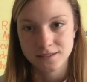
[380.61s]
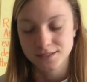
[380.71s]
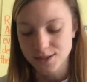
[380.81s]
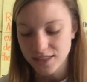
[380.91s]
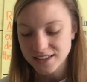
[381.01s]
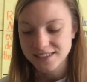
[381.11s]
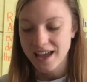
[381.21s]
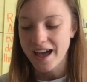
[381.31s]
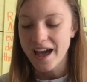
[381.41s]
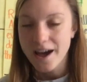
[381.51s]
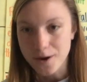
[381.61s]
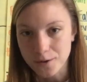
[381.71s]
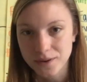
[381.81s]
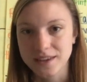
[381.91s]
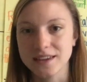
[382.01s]
So that's
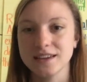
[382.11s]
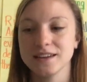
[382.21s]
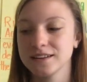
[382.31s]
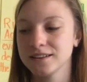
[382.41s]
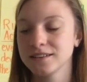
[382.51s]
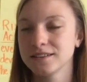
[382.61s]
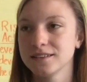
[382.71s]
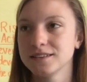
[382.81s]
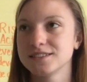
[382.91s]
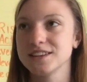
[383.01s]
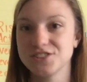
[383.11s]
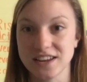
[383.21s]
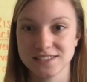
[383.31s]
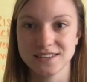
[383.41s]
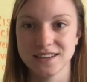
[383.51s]
how he
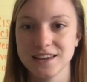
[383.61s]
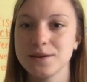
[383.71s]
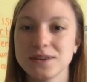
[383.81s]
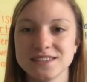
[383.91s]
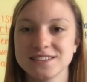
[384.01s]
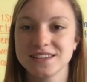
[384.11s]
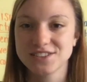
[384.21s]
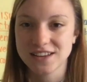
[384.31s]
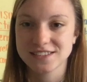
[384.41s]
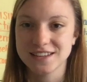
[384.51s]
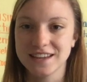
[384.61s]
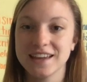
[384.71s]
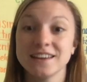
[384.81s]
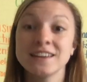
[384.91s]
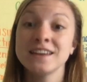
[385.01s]
suggested it. He wasn't suggesting
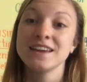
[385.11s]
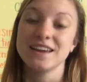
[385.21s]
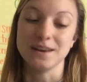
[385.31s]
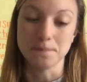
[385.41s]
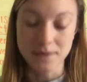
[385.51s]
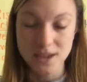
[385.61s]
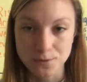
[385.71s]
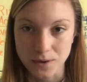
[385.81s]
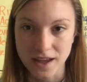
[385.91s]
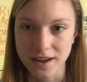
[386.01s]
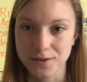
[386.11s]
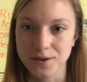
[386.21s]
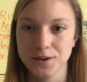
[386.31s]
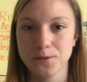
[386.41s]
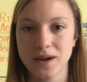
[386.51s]
it in a mean way
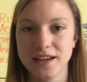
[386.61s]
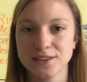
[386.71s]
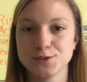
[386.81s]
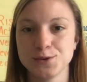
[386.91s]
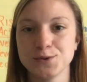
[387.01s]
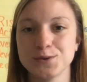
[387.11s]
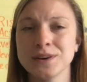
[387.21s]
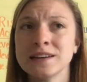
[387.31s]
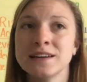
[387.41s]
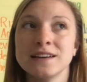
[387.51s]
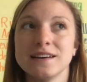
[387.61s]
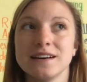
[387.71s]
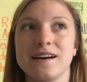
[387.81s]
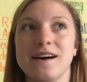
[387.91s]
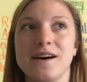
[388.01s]
or in a way to
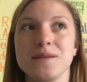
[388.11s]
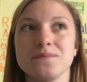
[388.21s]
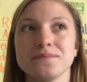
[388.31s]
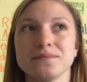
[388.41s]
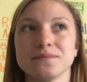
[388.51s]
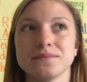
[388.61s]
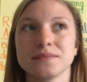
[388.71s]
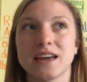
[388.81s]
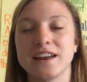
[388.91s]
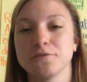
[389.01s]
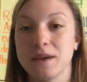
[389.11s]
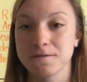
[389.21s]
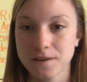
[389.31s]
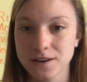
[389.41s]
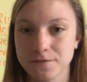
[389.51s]
kind of
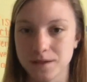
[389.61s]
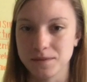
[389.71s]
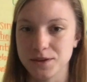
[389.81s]
make fun of him.